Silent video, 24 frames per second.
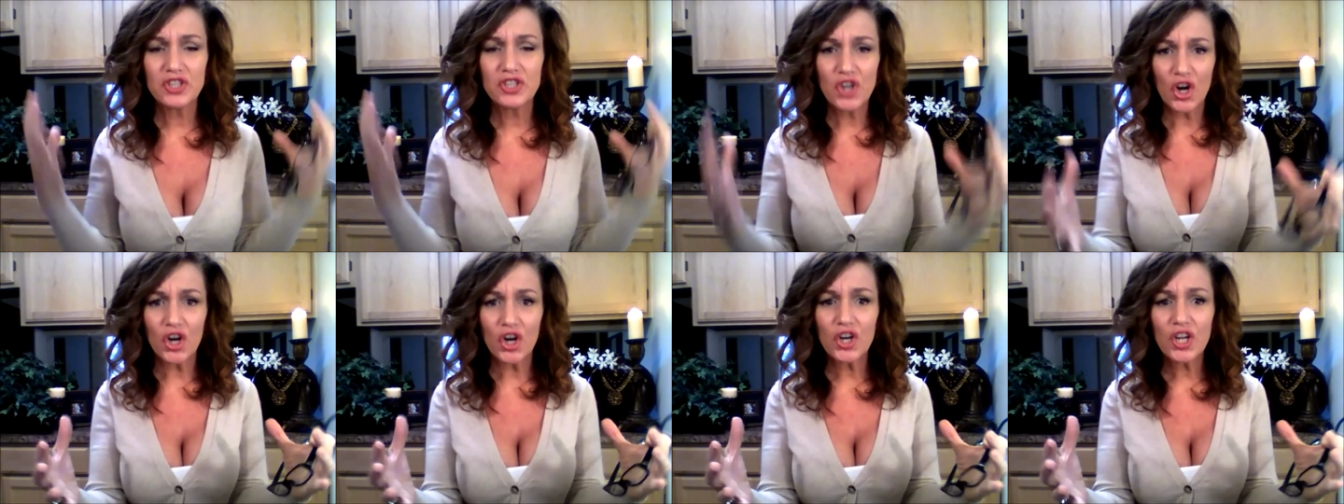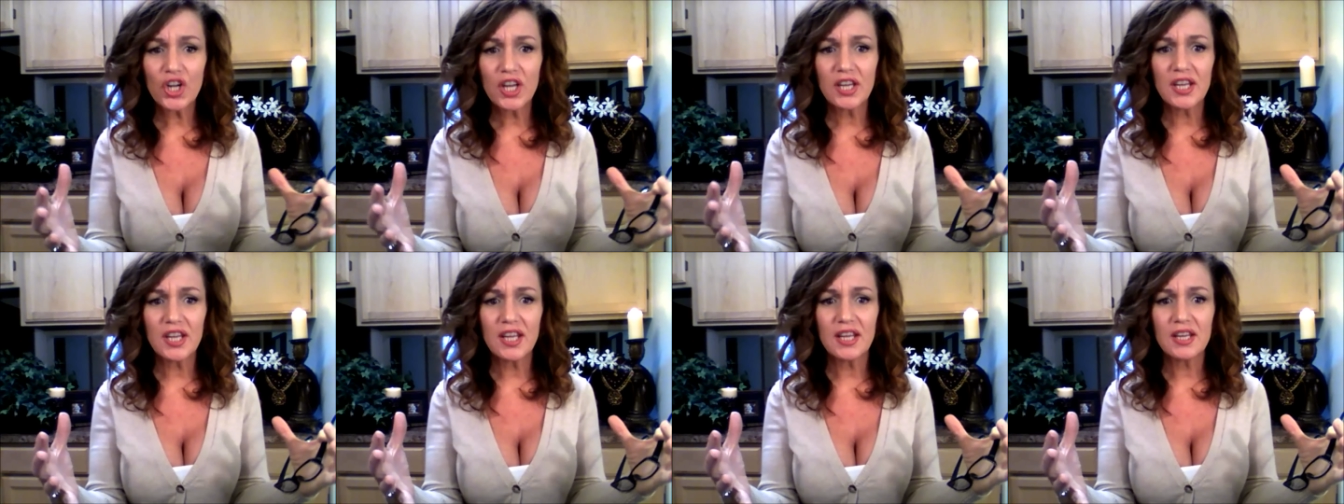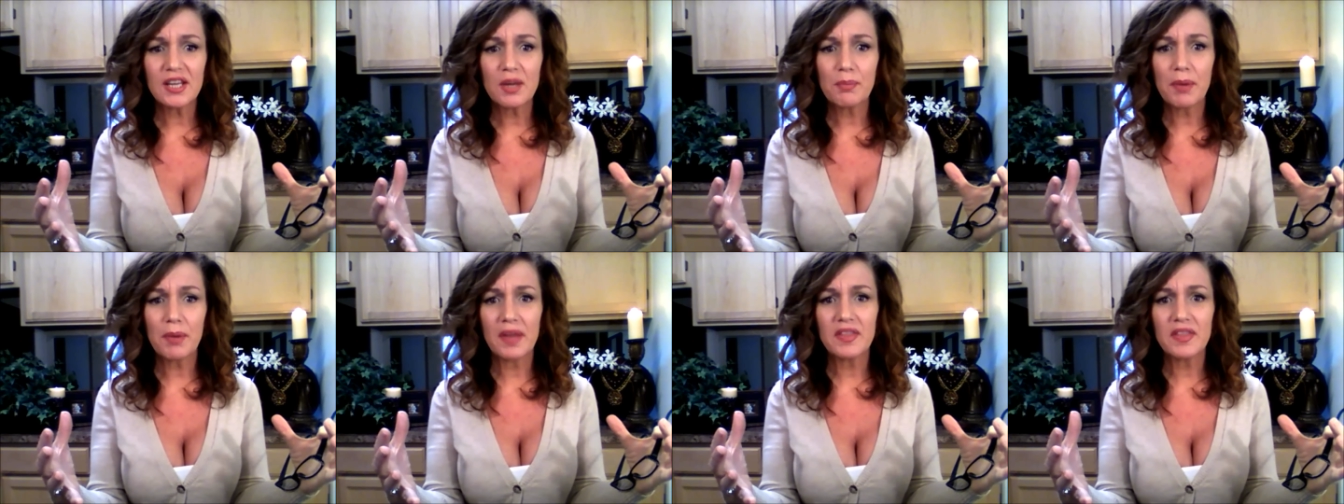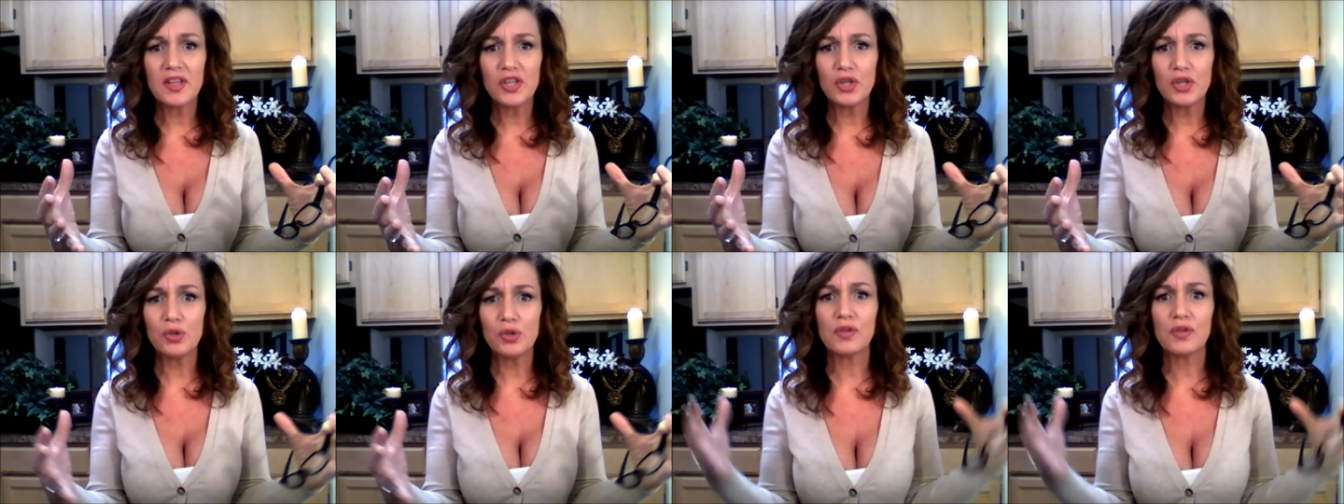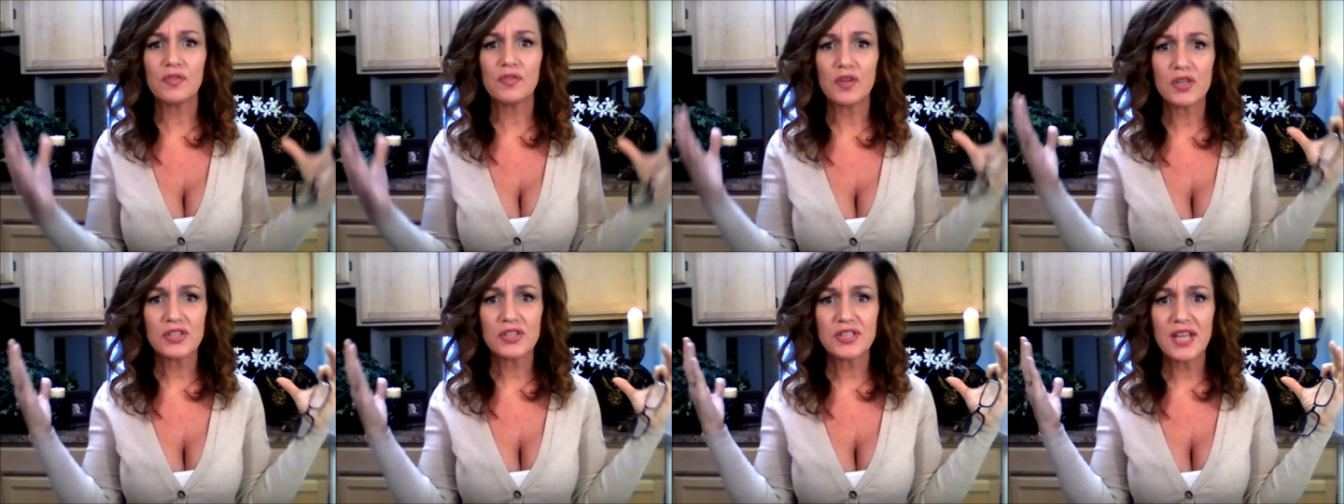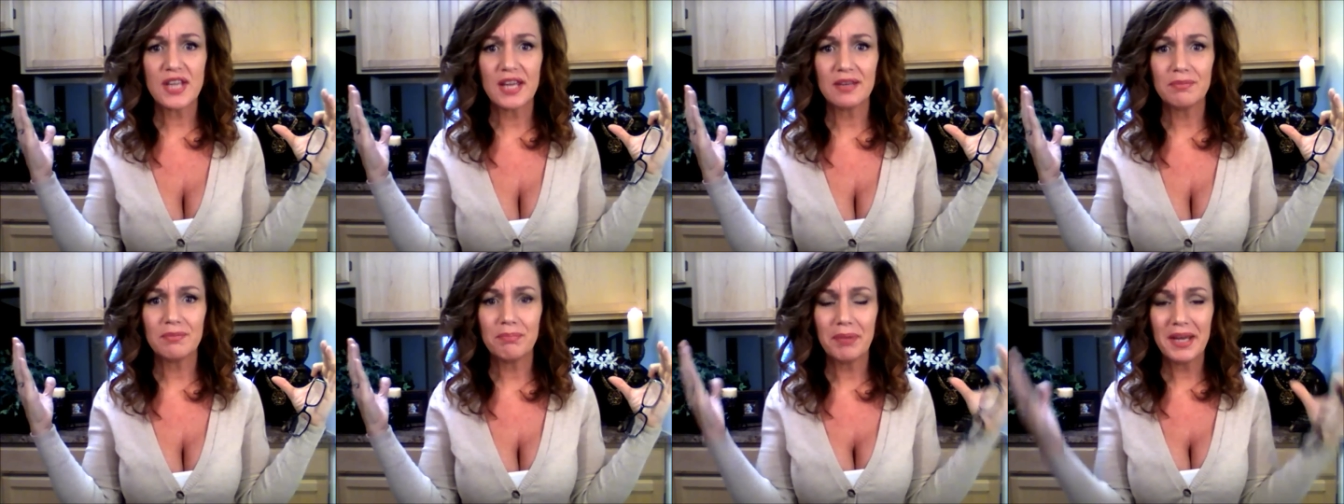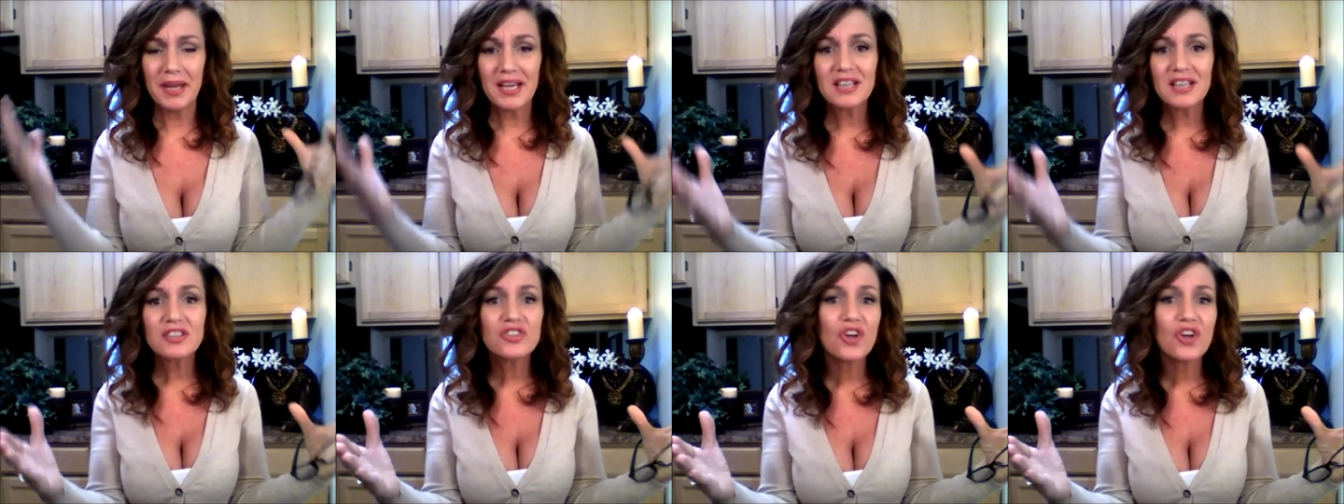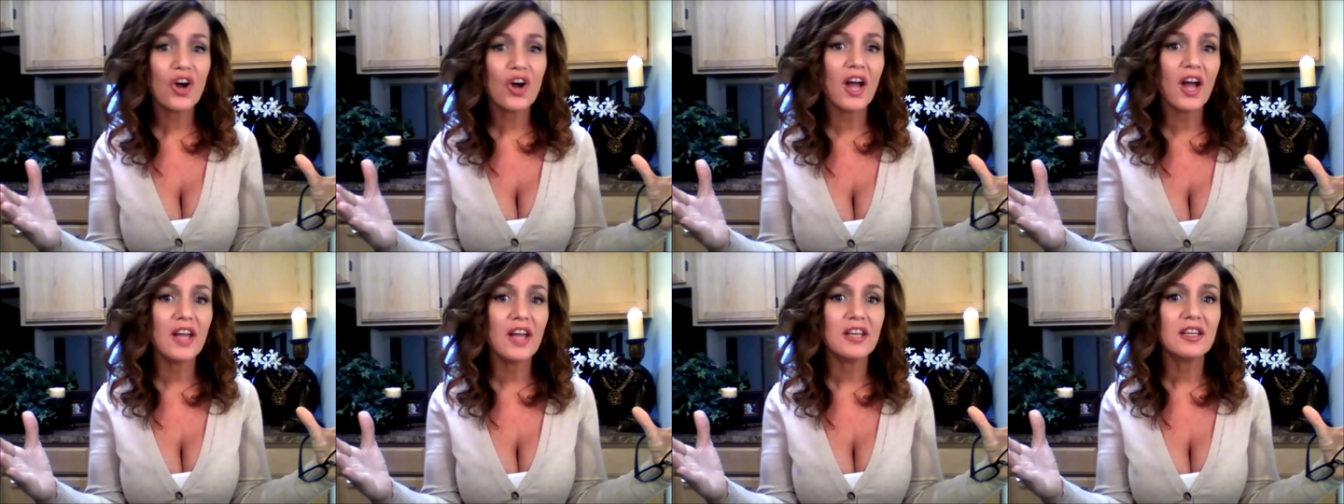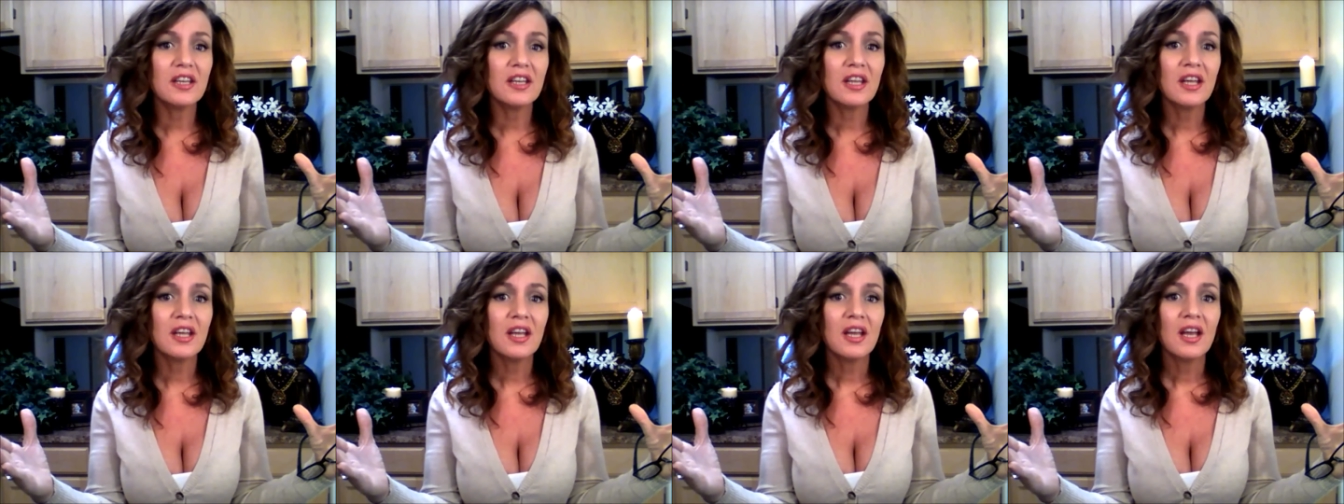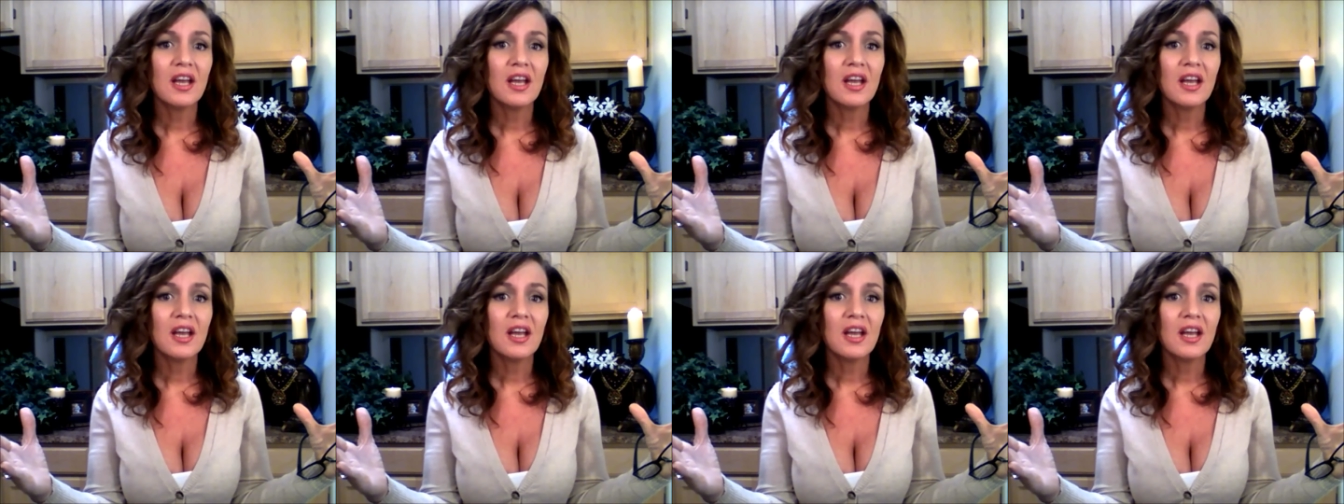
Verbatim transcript: targeted by the universe and picked on,